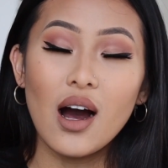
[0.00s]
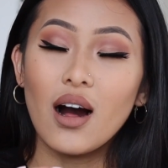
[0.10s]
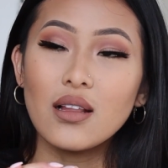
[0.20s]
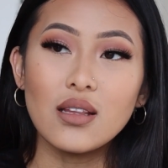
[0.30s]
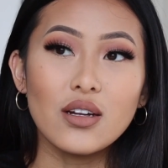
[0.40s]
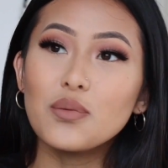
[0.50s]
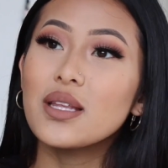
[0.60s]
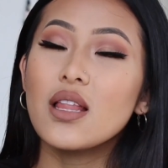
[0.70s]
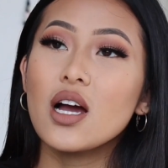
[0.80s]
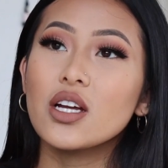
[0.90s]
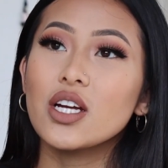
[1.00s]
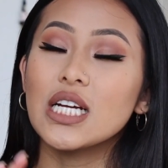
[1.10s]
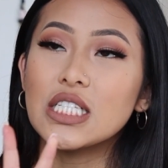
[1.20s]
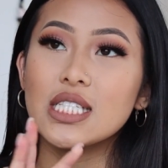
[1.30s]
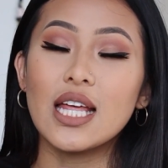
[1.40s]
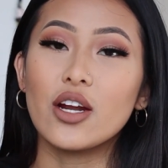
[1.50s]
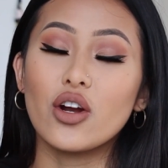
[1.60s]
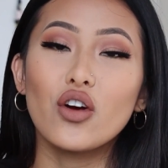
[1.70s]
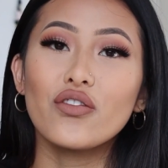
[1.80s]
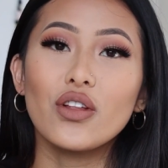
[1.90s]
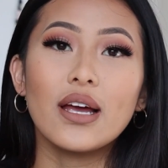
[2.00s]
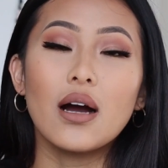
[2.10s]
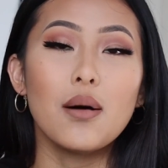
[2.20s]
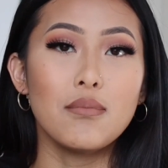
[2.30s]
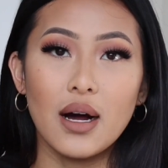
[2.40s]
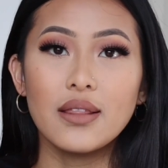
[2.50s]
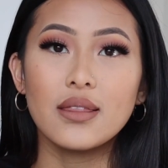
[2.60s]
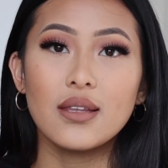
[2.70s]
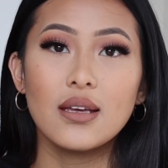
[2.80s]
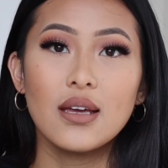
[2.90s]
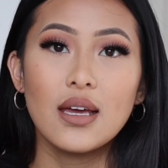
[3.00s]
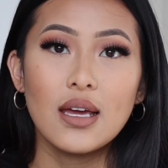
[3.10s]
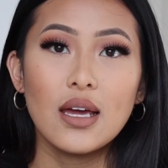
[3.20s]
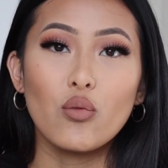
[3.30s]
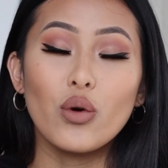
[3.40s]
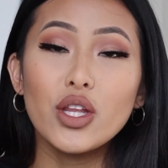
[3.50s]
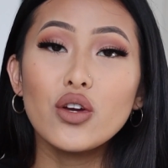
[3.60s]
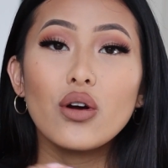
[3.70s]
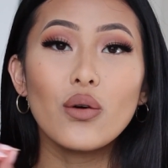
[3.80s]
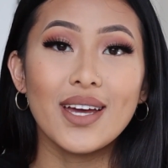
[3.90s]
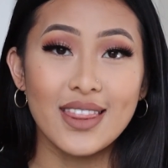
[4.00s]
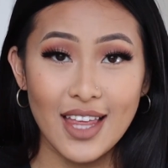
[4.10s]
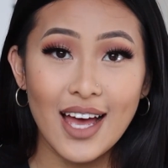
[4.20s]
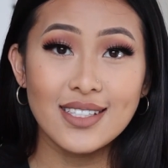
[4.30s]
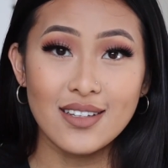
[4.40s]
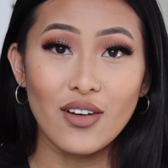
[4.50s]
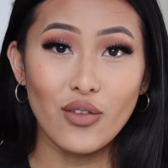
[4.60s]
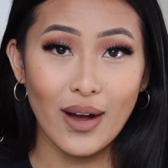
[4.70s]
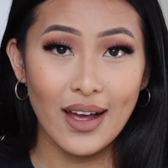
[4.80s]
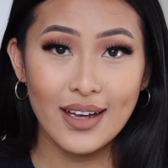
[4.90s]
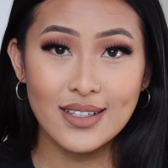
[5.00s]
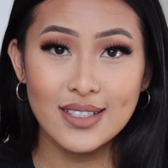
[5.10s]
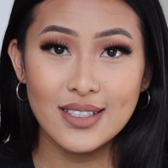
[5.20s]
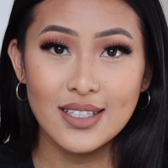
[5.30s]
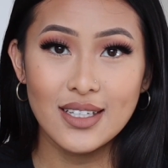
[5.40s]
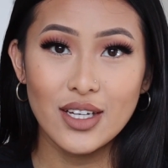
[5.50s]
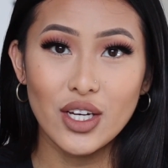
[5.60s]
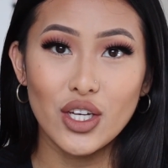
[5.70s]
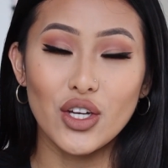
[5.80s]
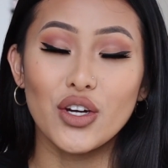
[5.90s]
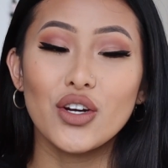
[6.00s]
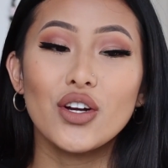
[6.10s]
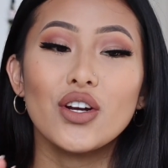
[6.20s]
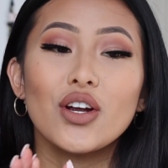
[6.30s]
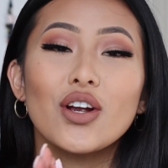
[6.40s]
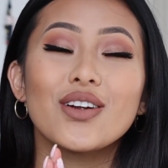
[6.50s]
a little bit longer and just let it grow for like a month, when you go get that stuff waxed, your